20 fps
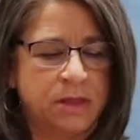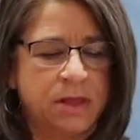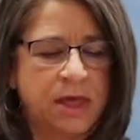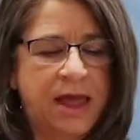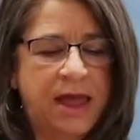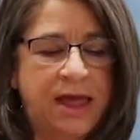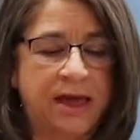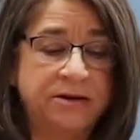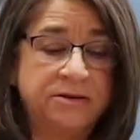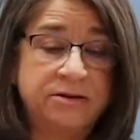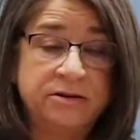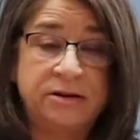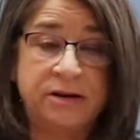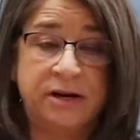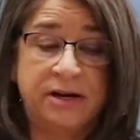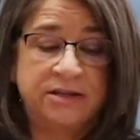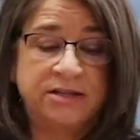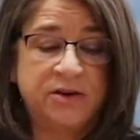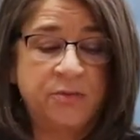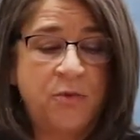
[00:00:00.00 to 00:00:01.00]
And you
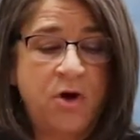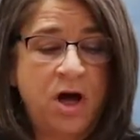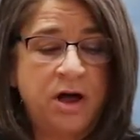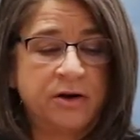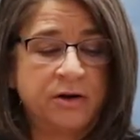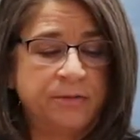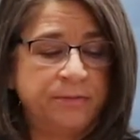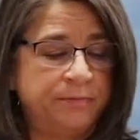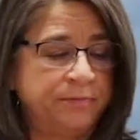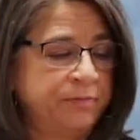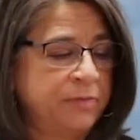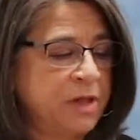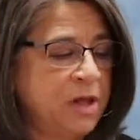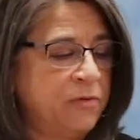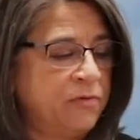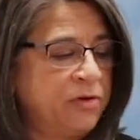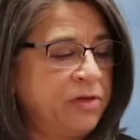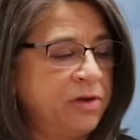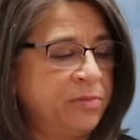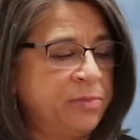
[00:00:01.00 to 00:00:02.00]
need some water.
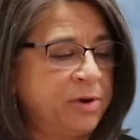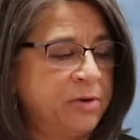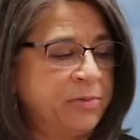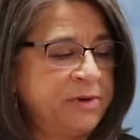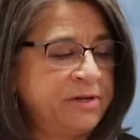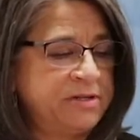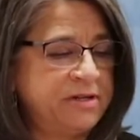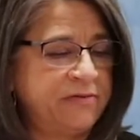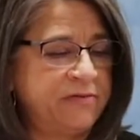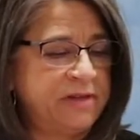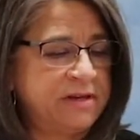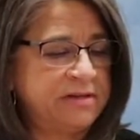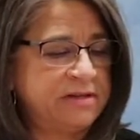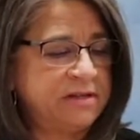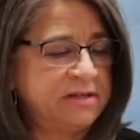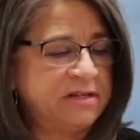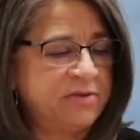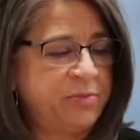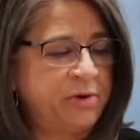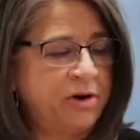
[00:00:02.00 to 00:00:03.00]
For the purpose of this
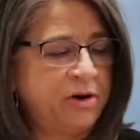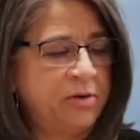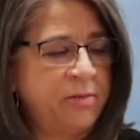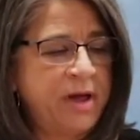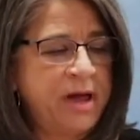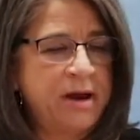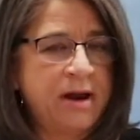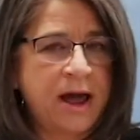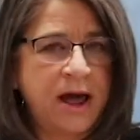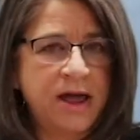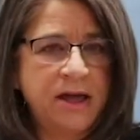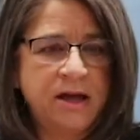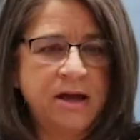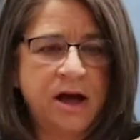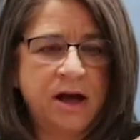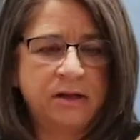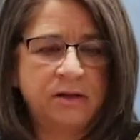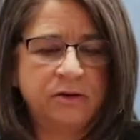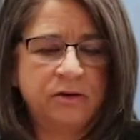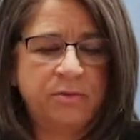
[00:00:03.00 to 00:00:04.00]
experiment, I
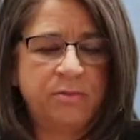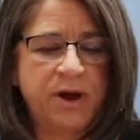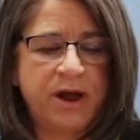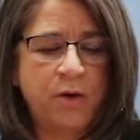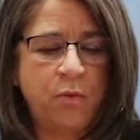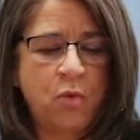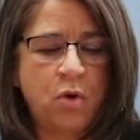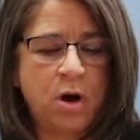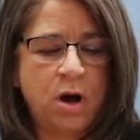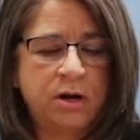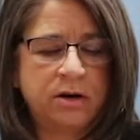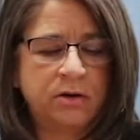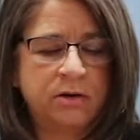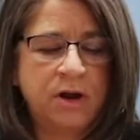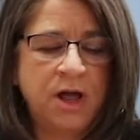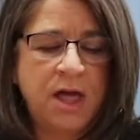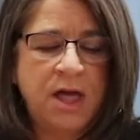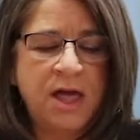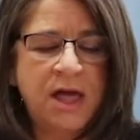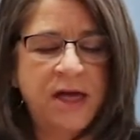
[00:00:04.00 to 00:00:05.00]
colored my water,
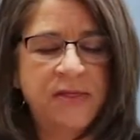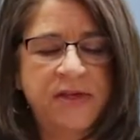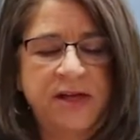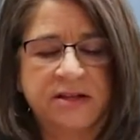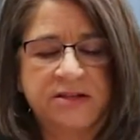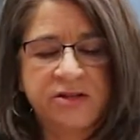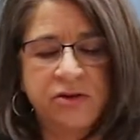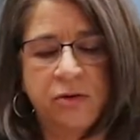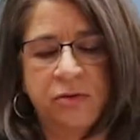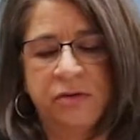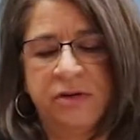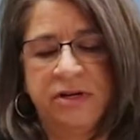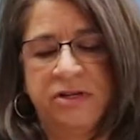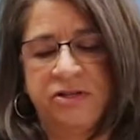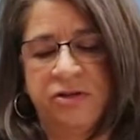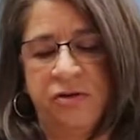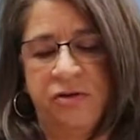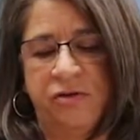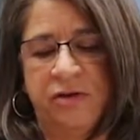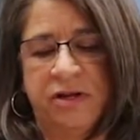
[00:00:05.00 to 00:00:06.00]
and that's only
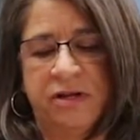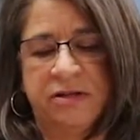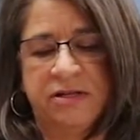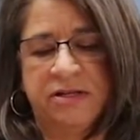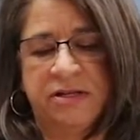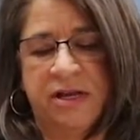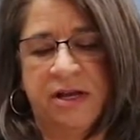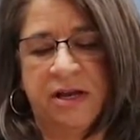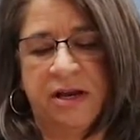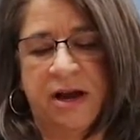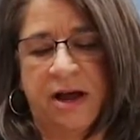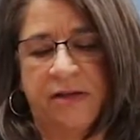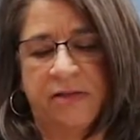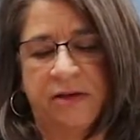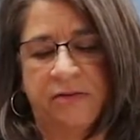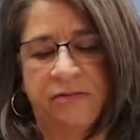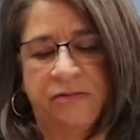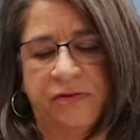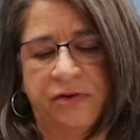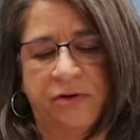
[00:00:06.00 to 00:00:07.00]
so you can see it on
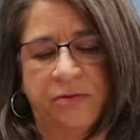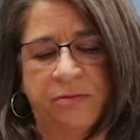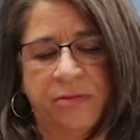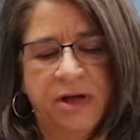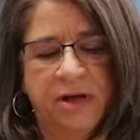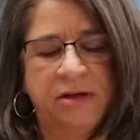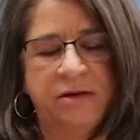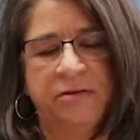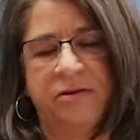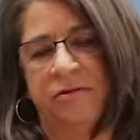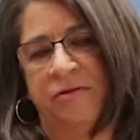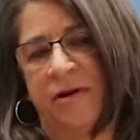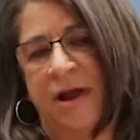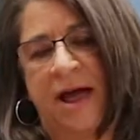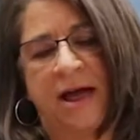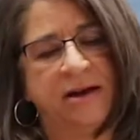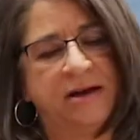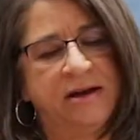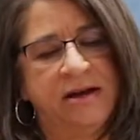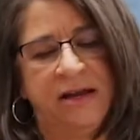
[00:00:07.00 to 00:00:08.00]
the film. You do
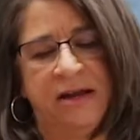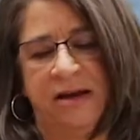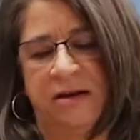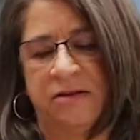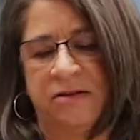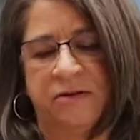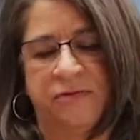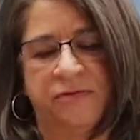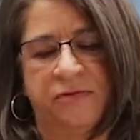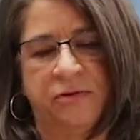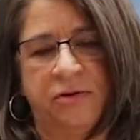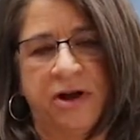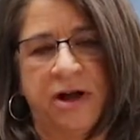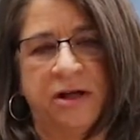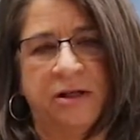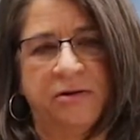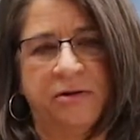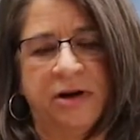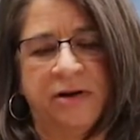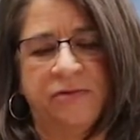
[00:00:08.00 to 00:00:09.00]
not need the food
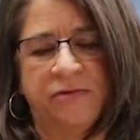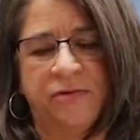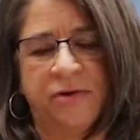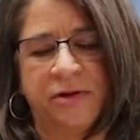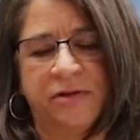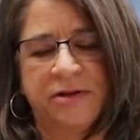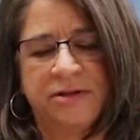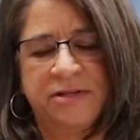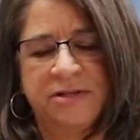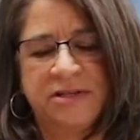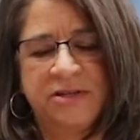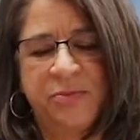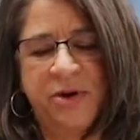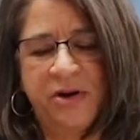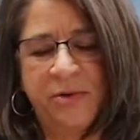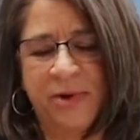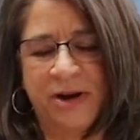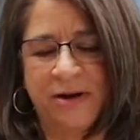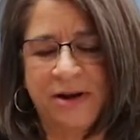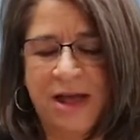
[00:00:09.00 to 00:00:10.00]
coloring for this
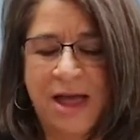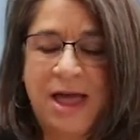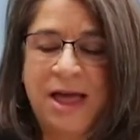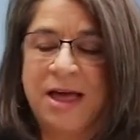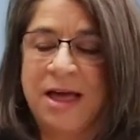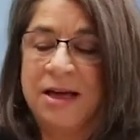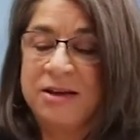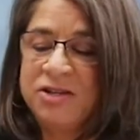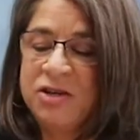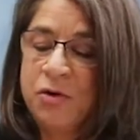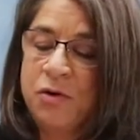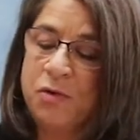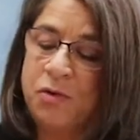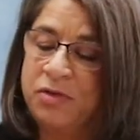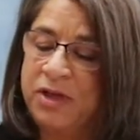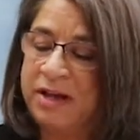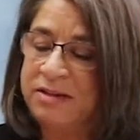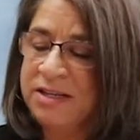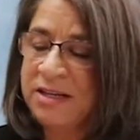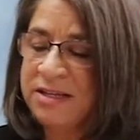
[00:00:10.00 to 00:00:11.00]
experiment. So
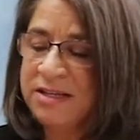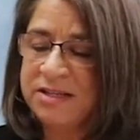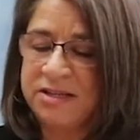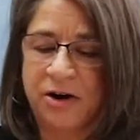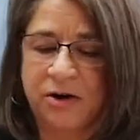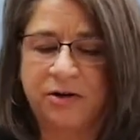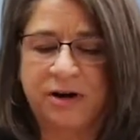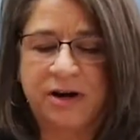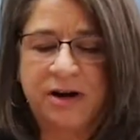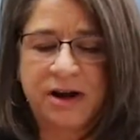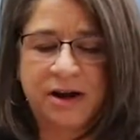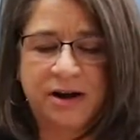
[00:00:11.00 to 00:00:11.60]
let's get started.